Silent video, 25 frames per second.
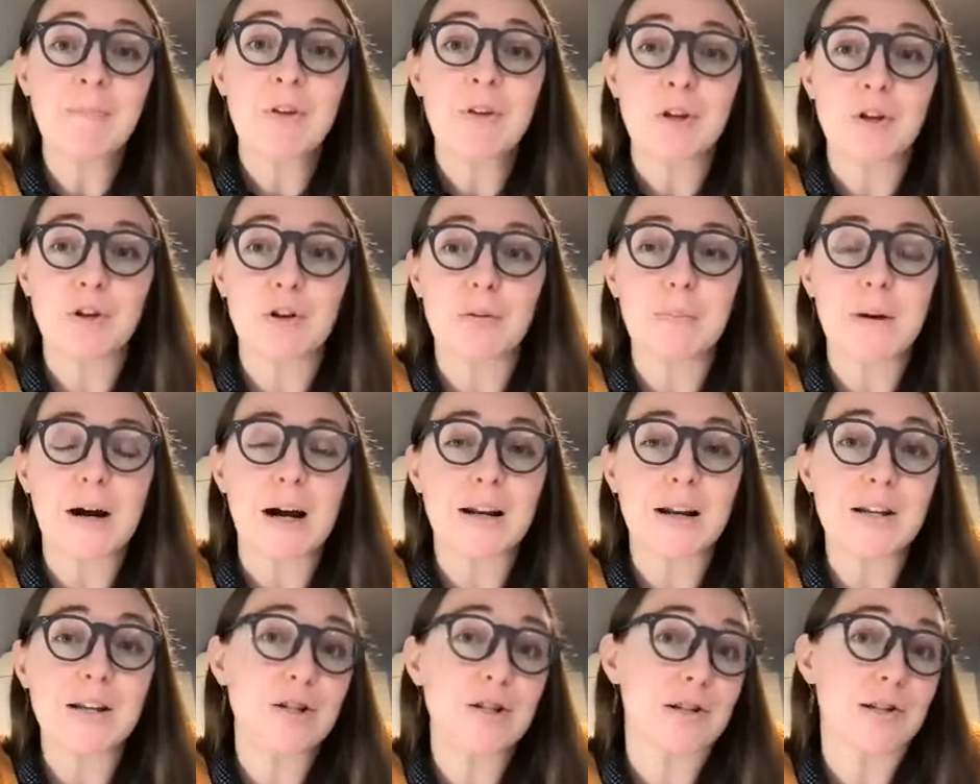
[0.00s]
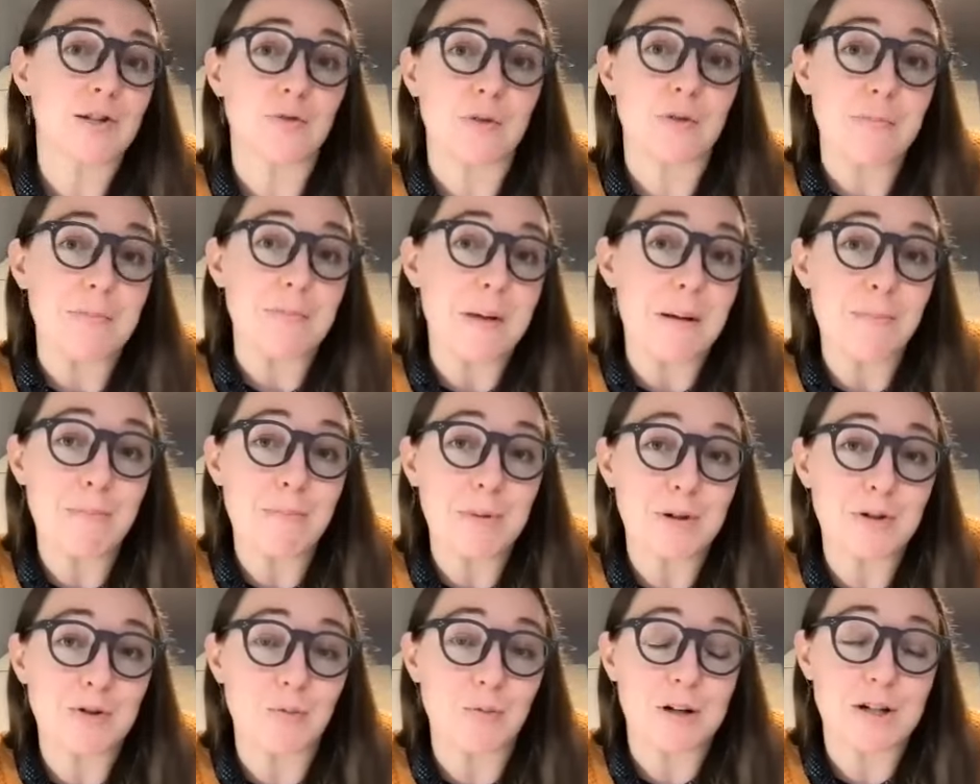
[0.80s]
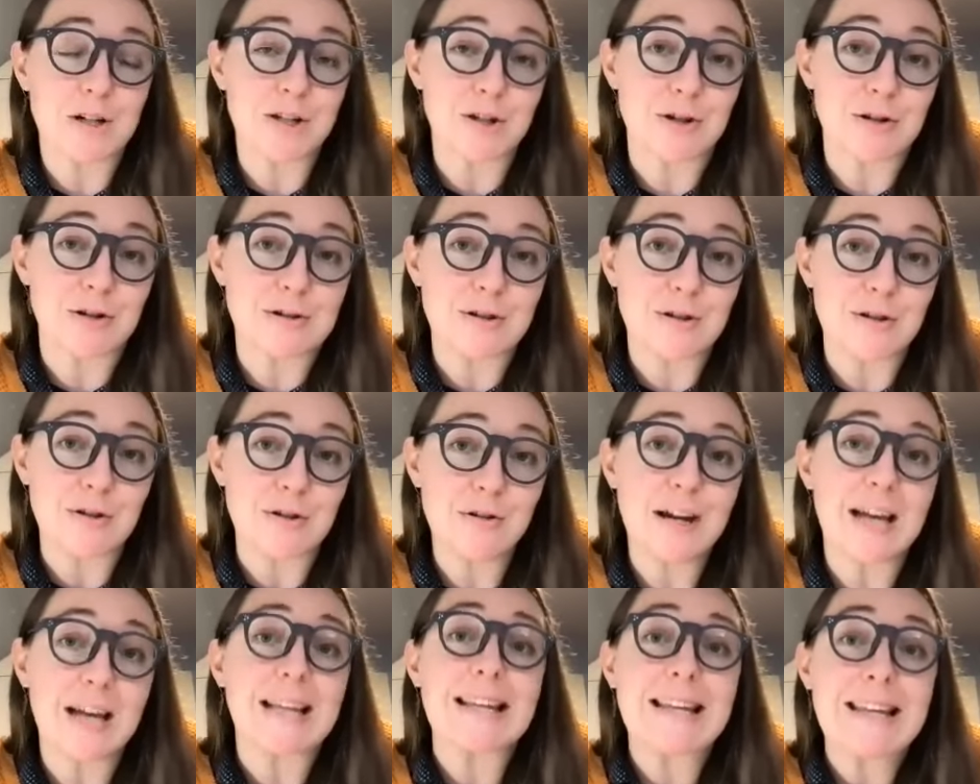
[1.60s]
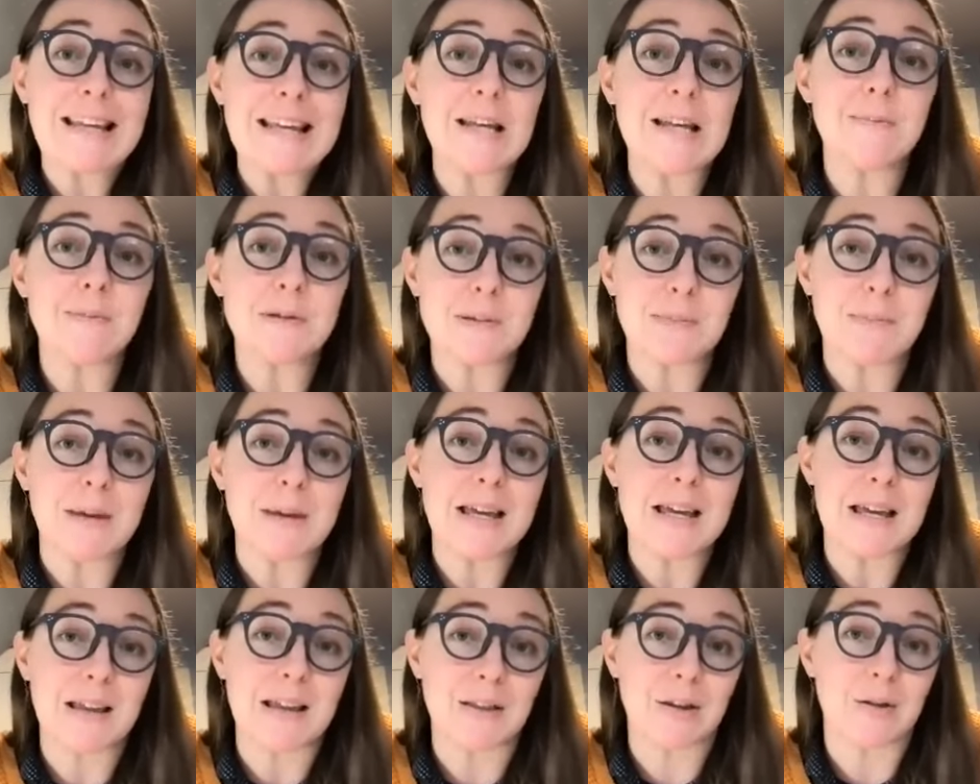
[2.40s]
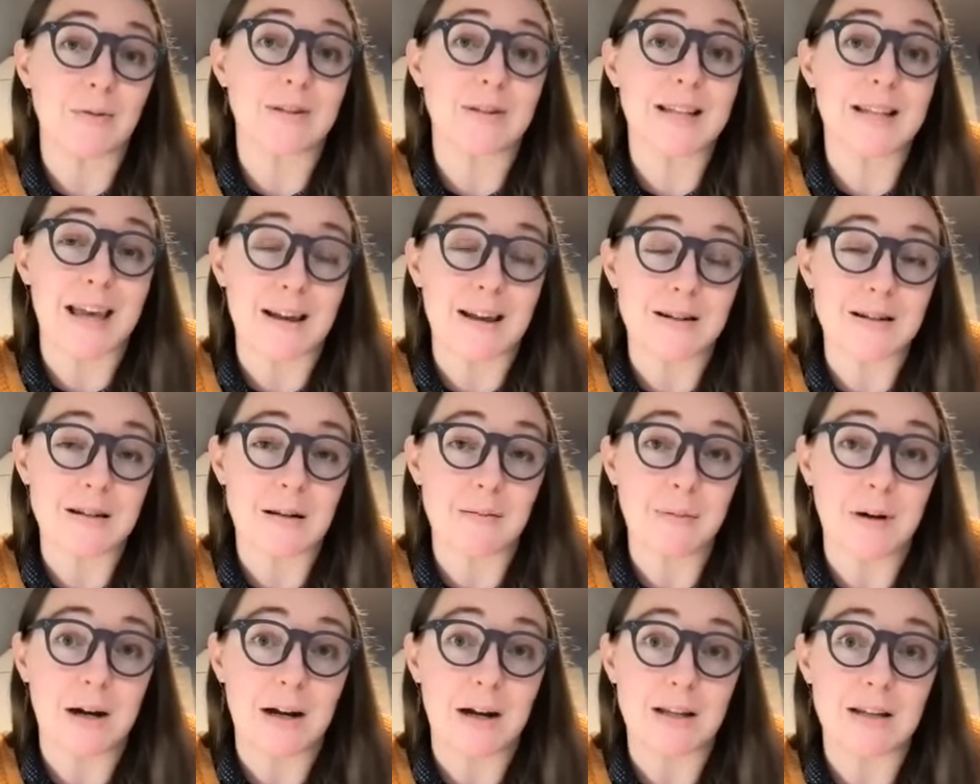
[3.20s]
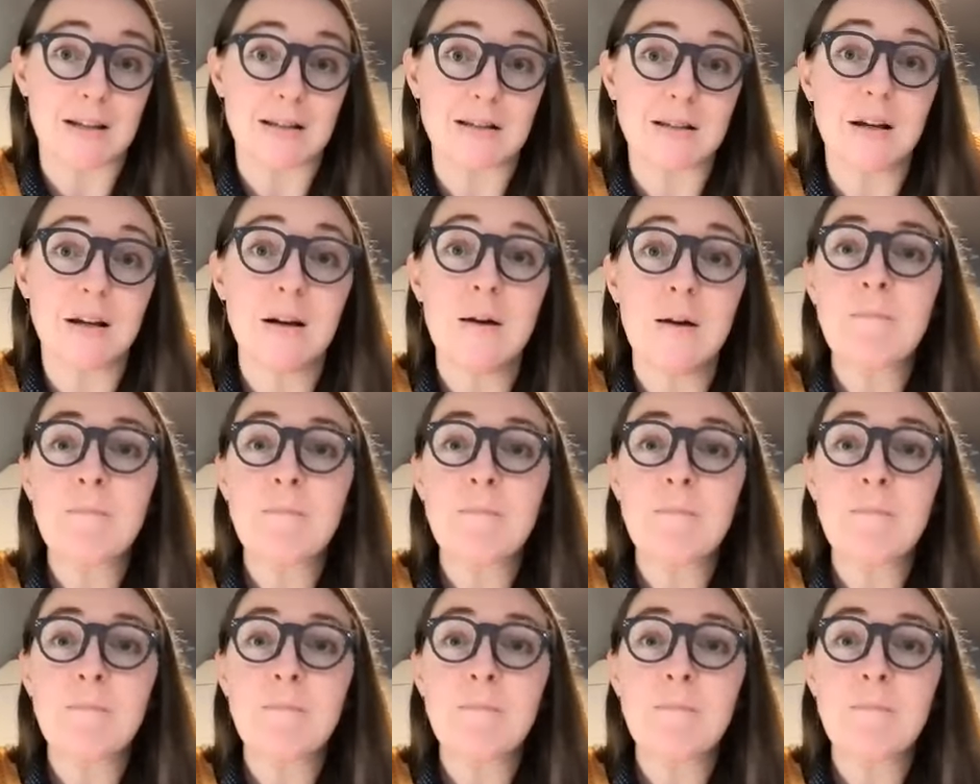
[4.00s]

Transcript: Your body just remembers what to do and keeps making those antibodies.